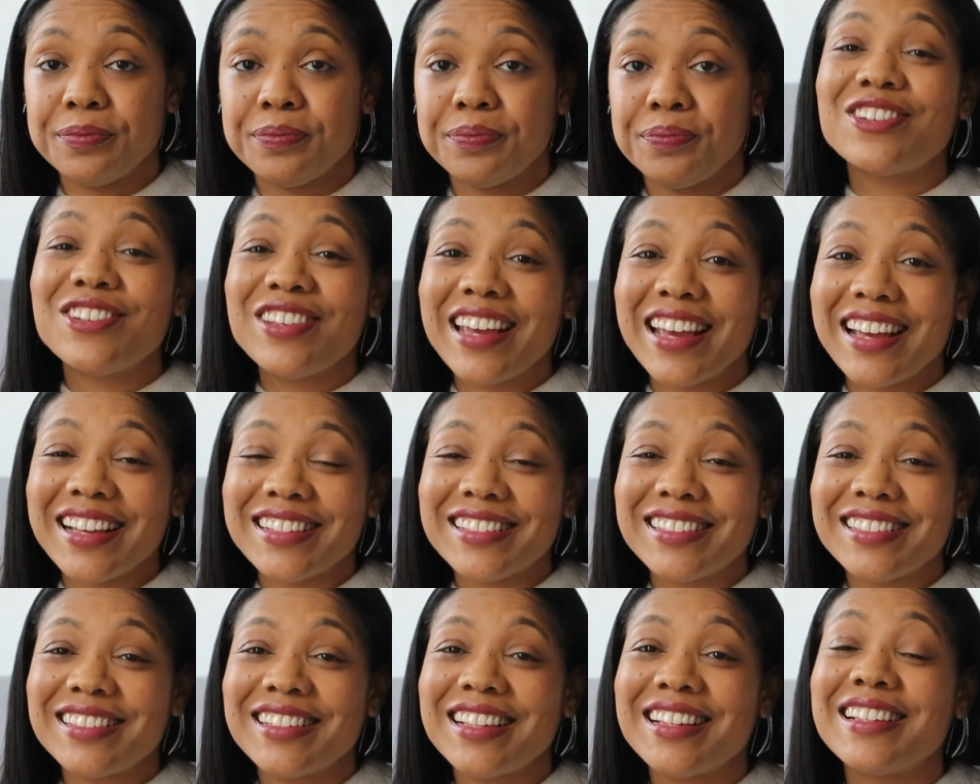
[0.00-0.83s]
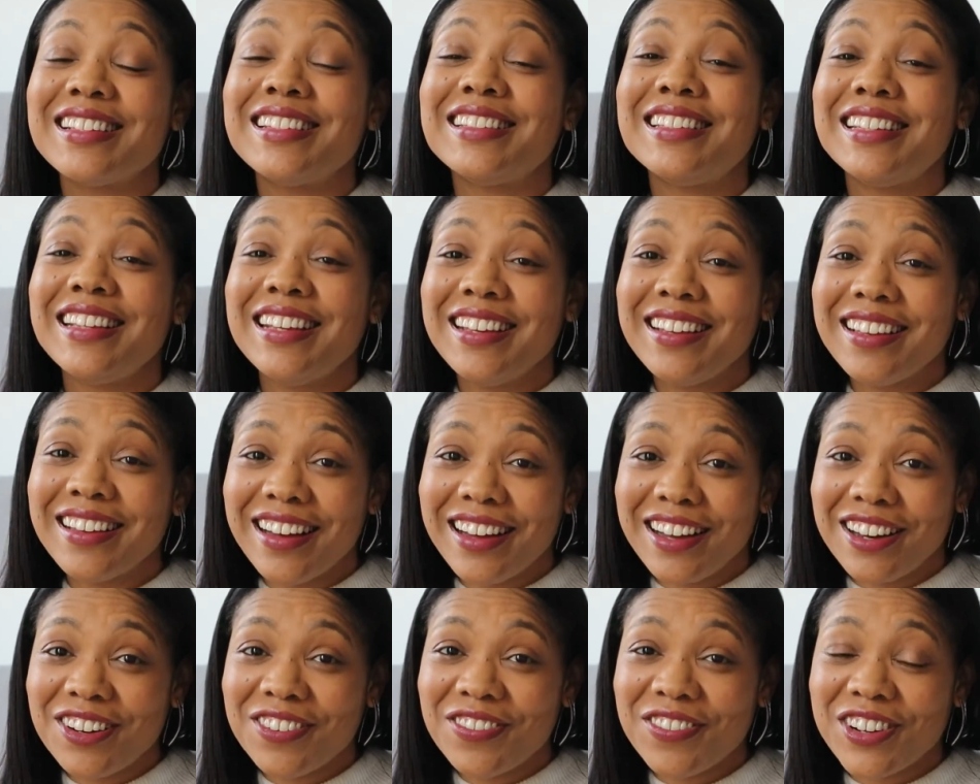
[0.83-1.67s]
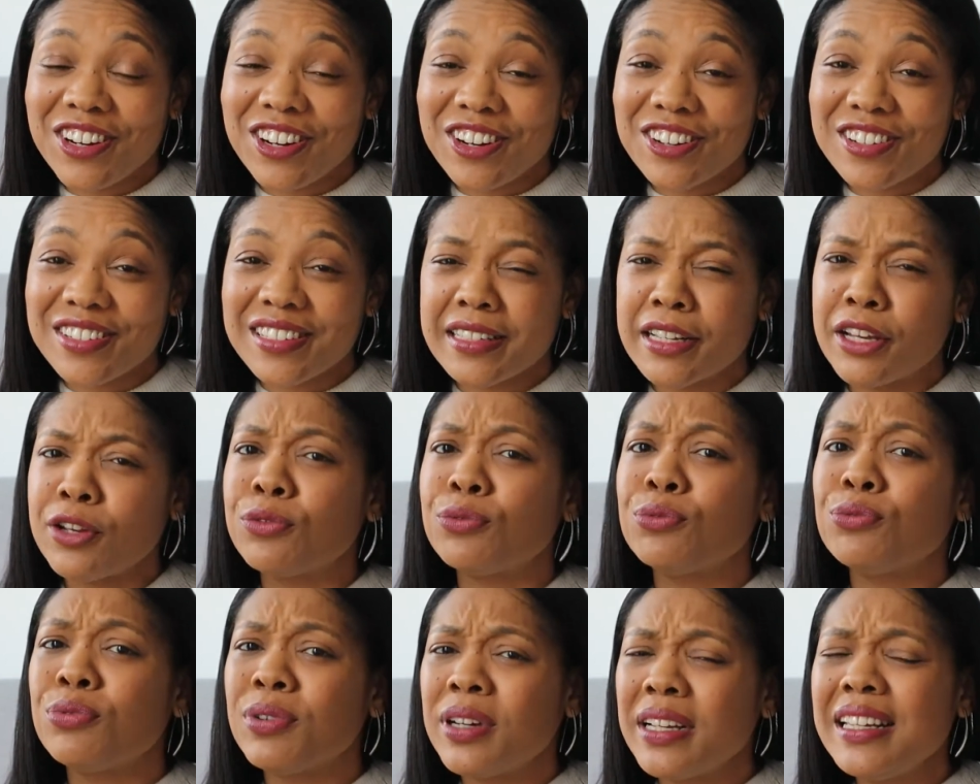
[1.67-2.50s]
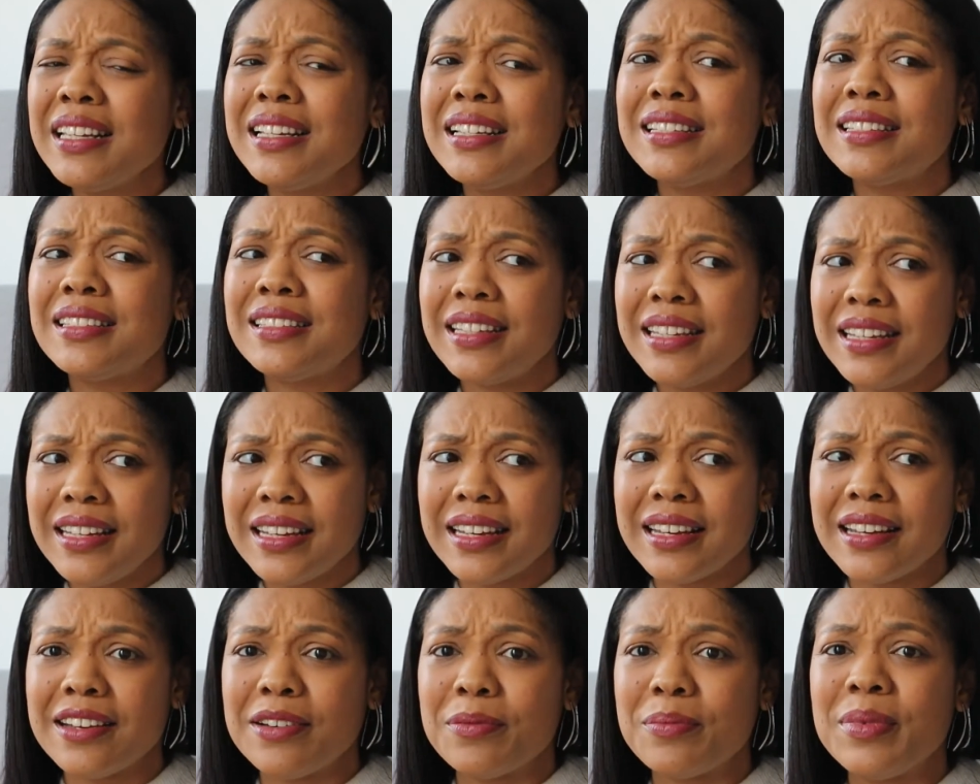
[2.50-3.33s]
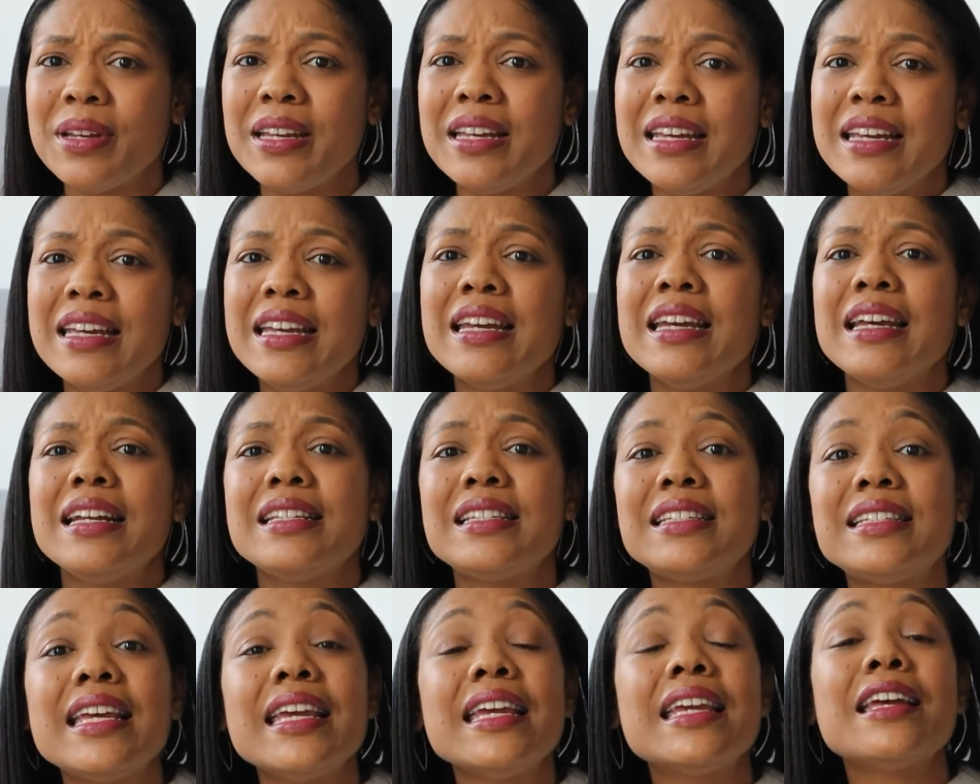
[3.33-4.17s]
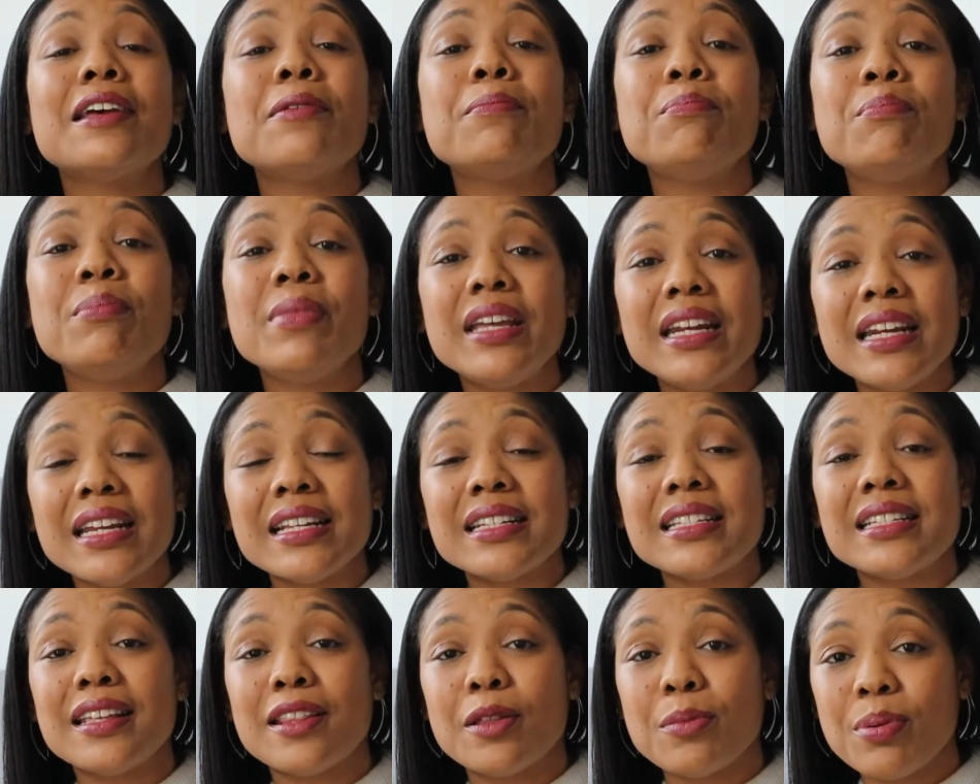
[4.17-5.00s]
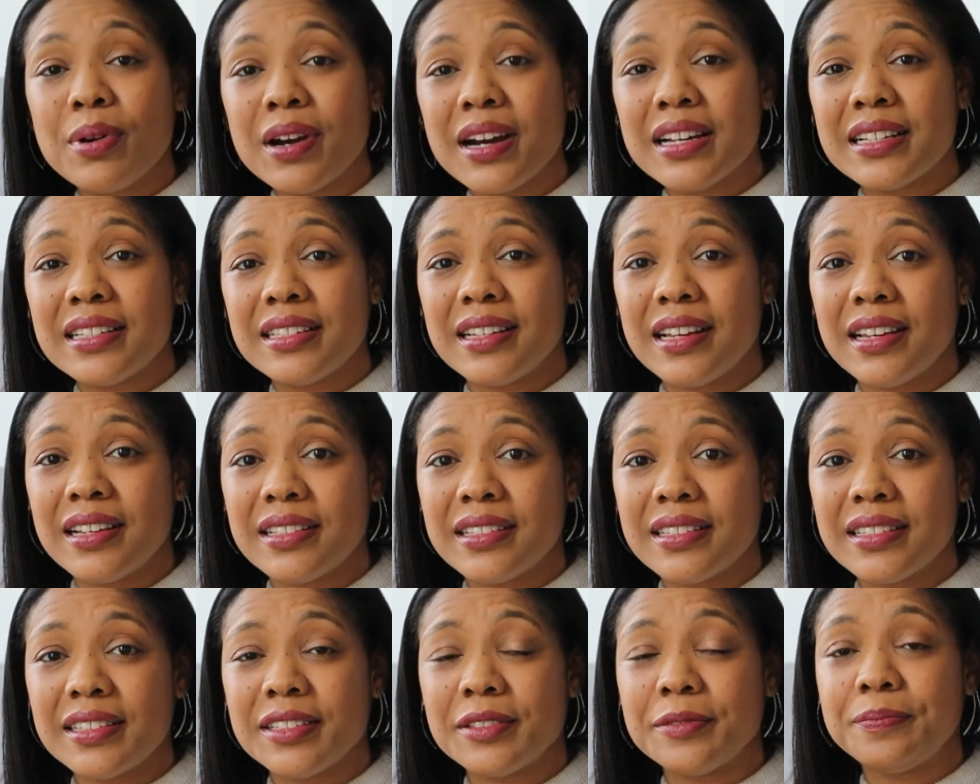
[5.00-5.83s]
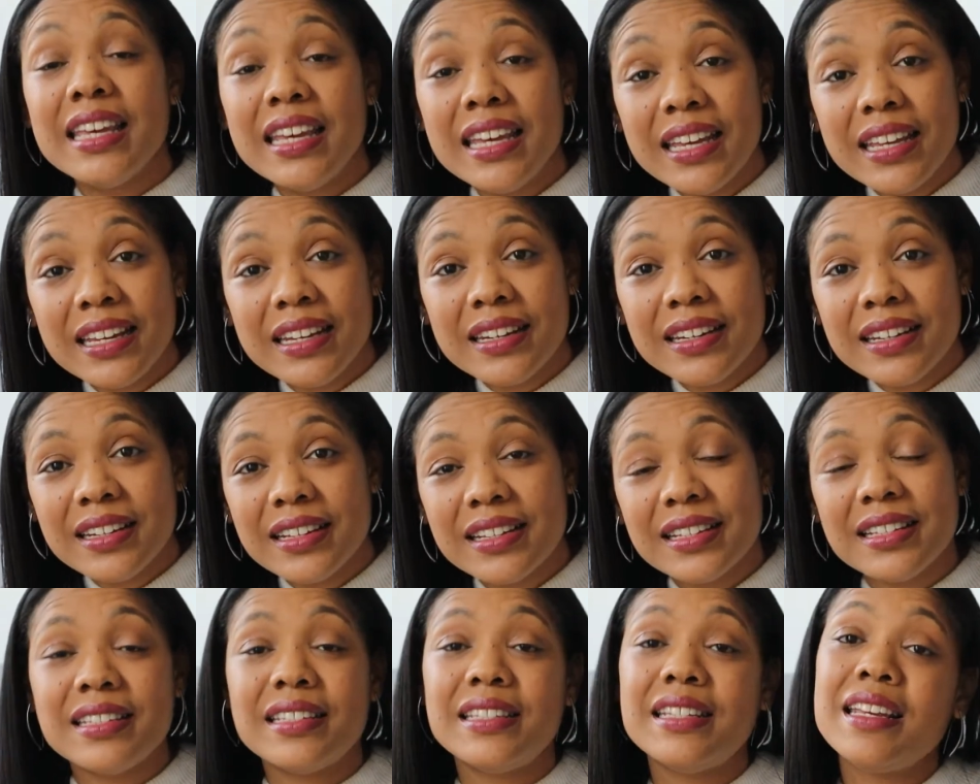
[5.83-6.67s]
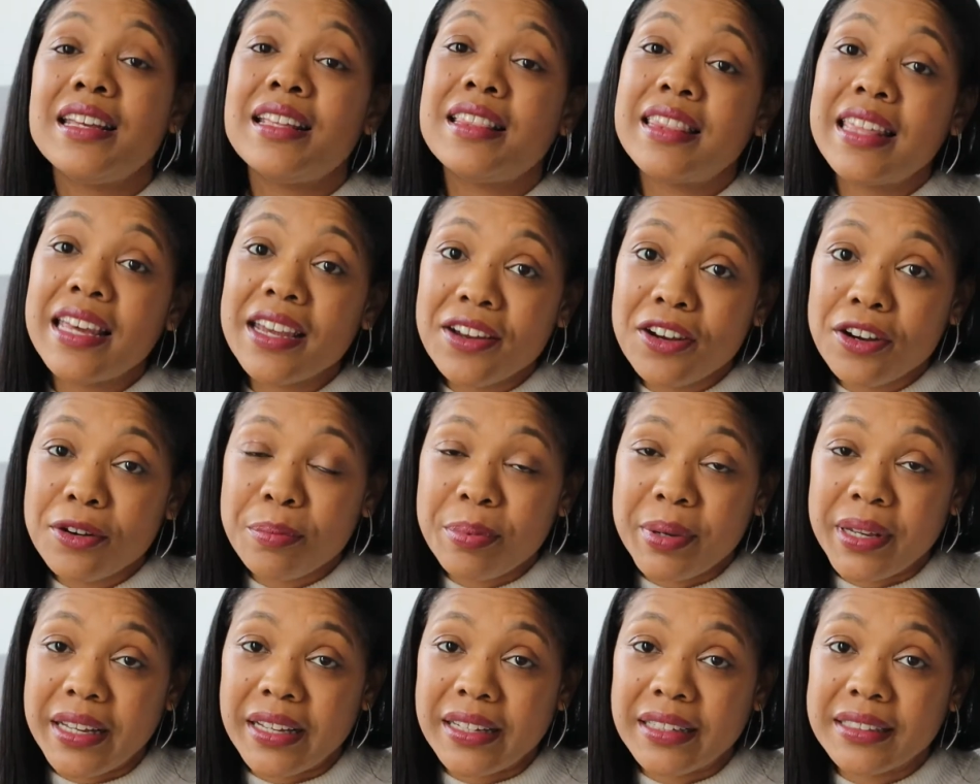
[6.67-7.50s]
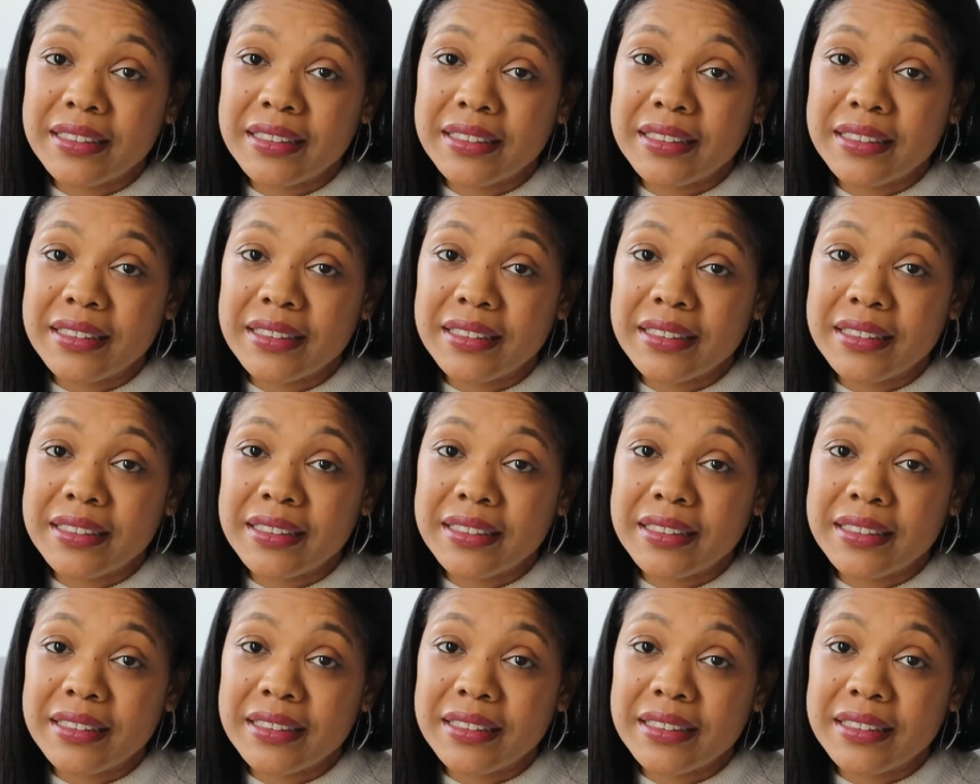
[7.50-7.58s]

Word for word: So yes, seek God first, and really seek him, and stay committed to the process. Then seek therapy.